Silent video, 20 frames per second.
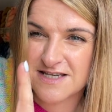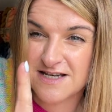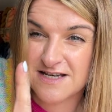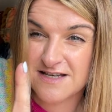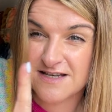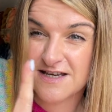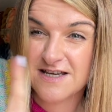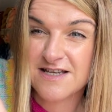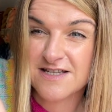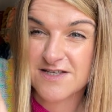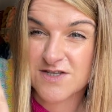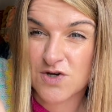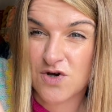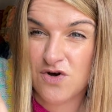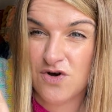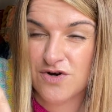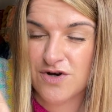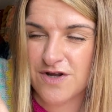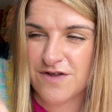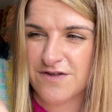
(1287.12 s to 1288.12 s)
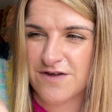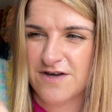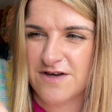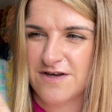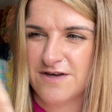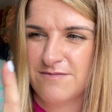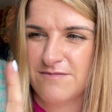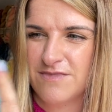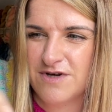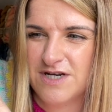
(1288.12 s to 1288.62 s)
it's on
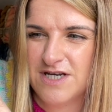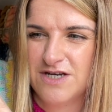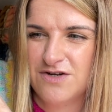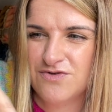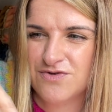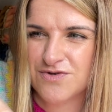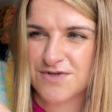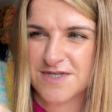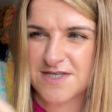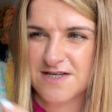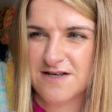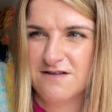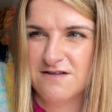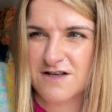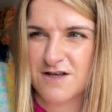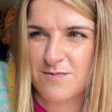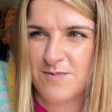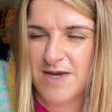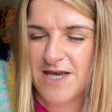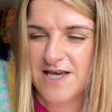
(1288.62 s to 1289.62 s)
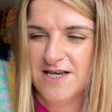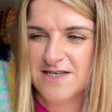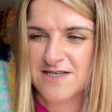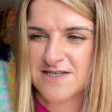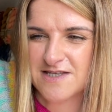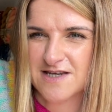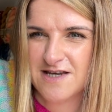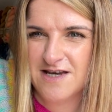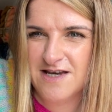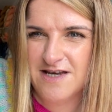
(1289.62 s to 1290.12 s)
the merino silk base,
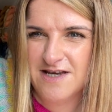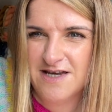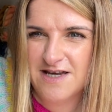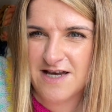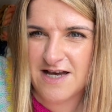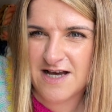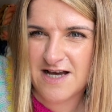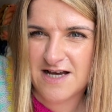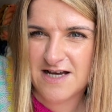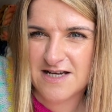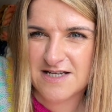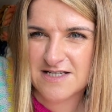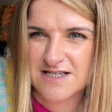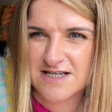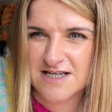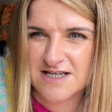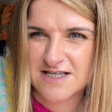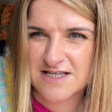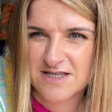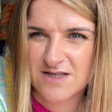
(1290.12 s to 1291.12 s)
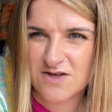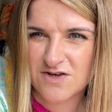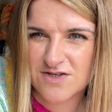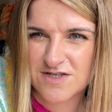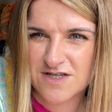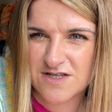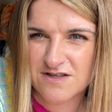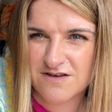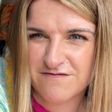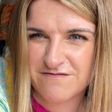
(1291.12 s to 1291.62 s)
and it's lots
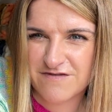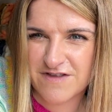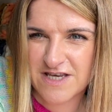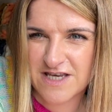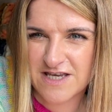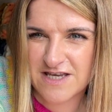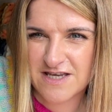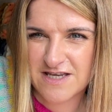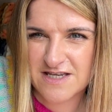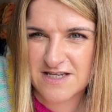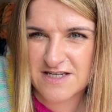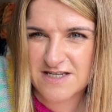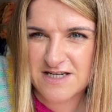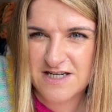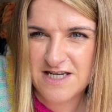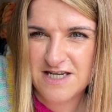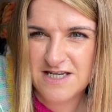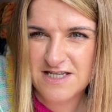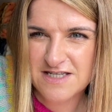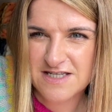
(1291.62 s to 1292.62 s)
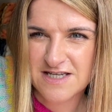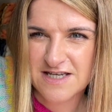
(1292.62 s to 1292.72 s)
of lovely greens.